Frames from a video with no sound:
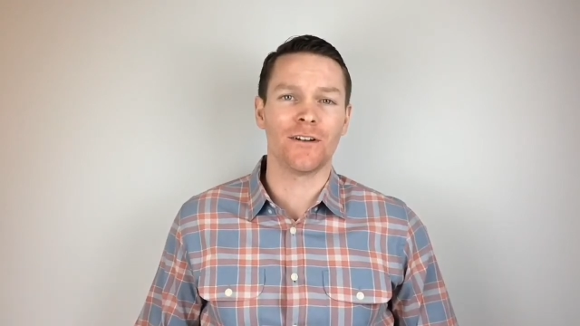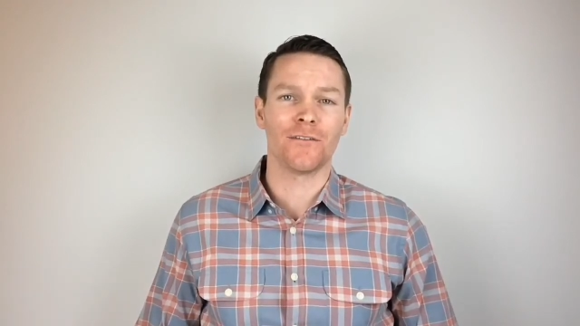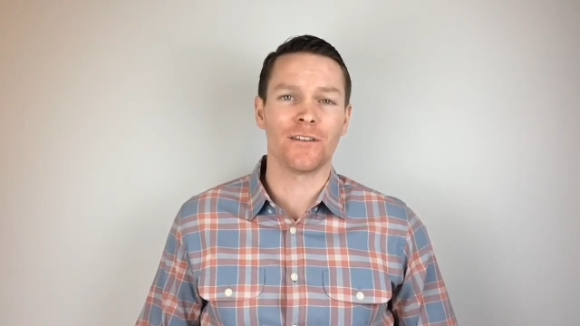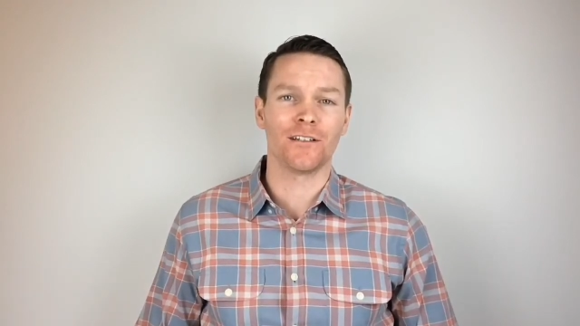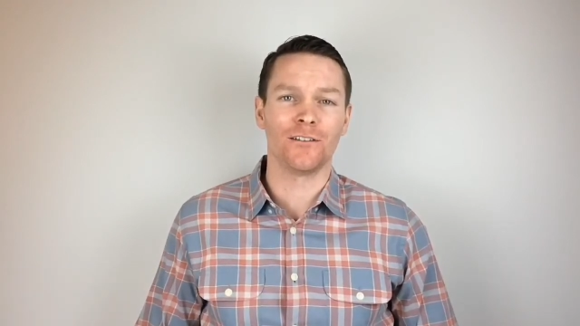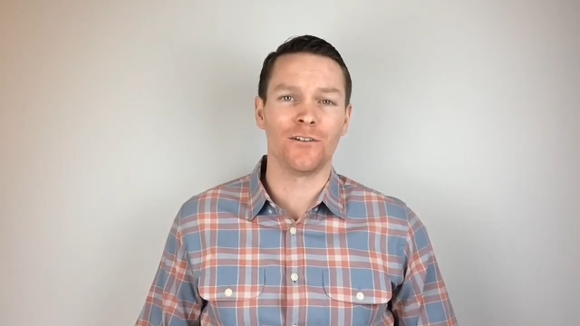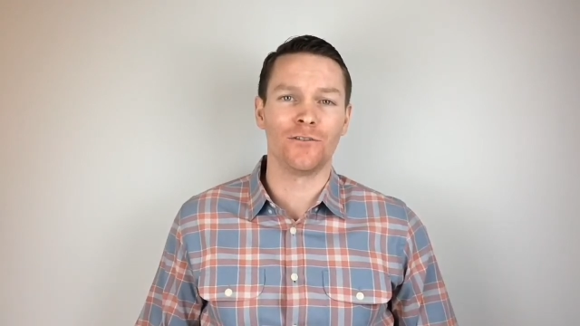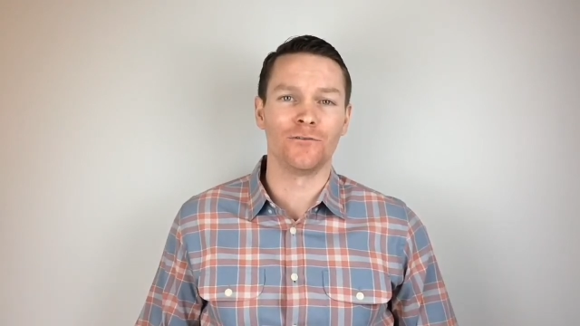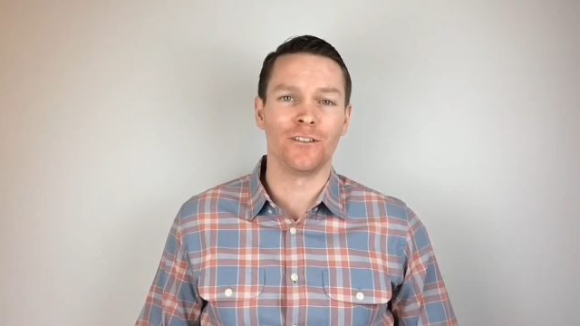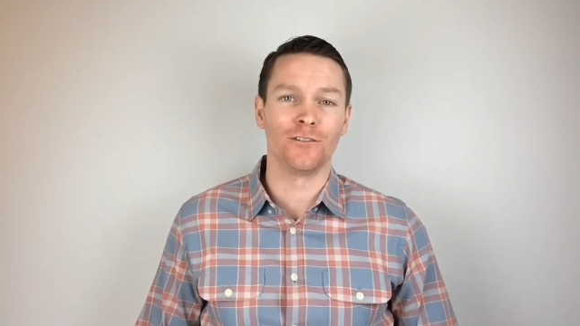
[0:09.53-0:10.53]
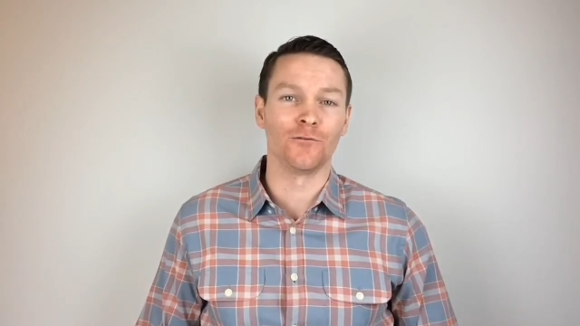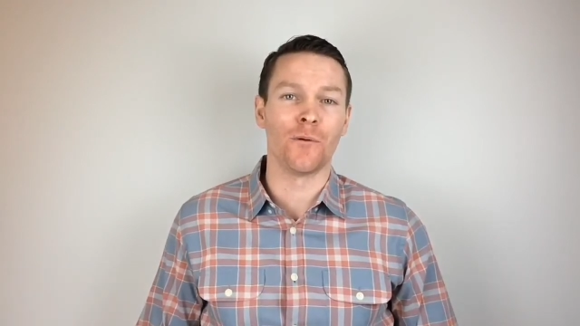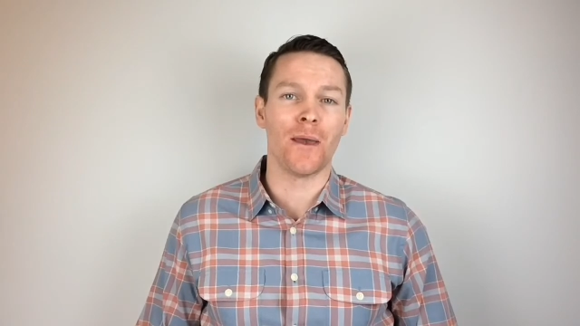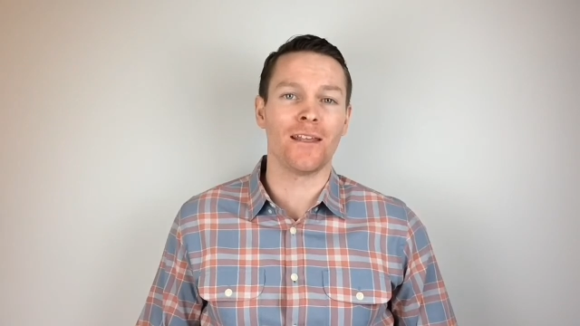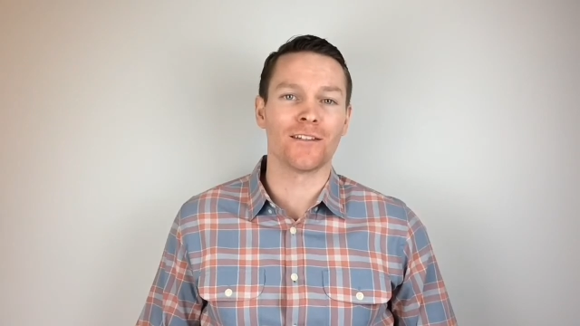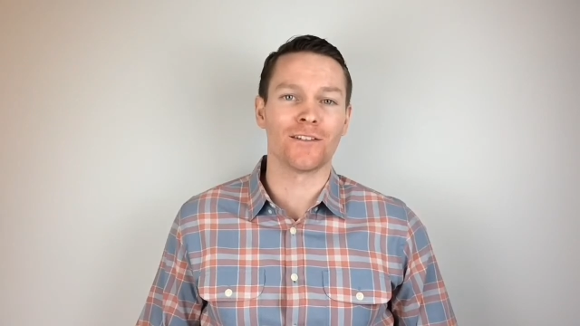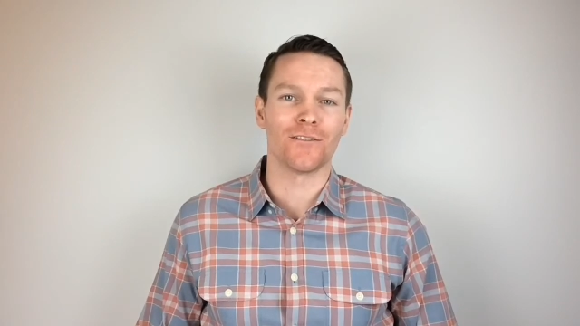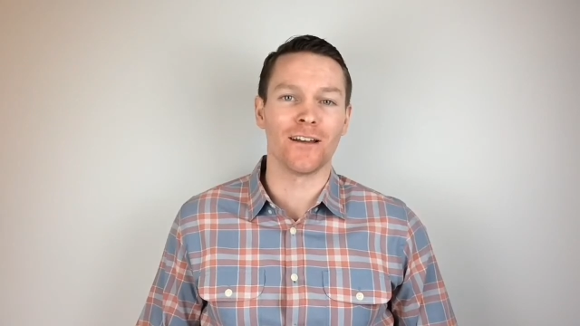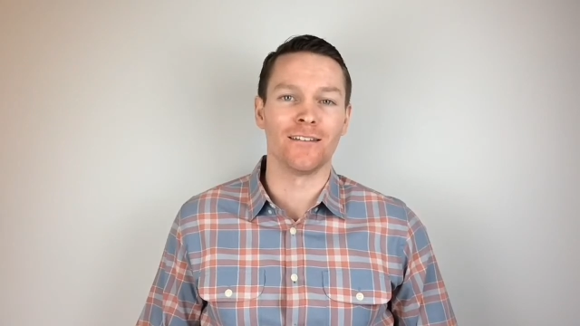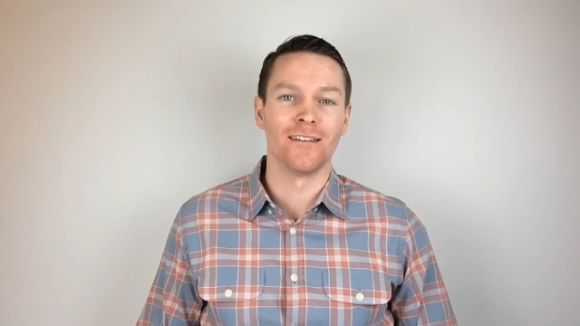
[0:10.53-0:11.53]
everything alone, it'll remain a
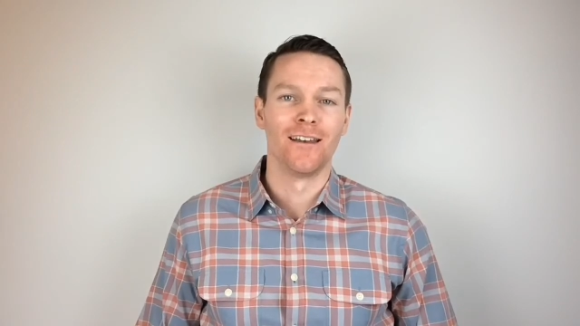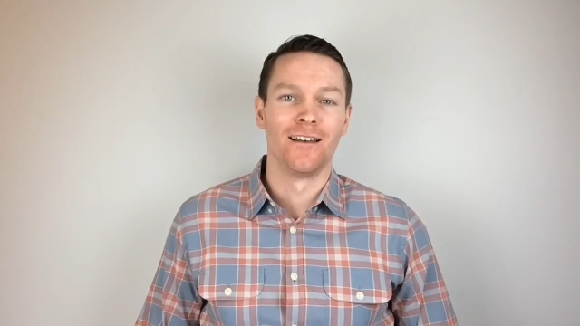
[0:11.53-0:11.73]
strength.